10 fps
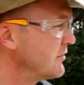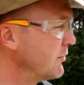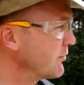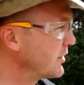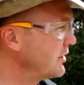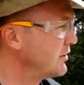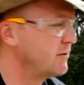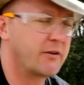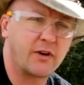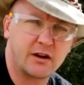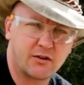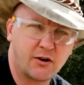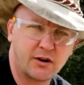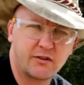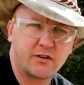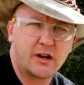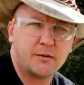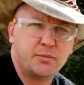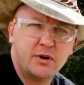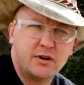So what we're gonna do, I've got targets set up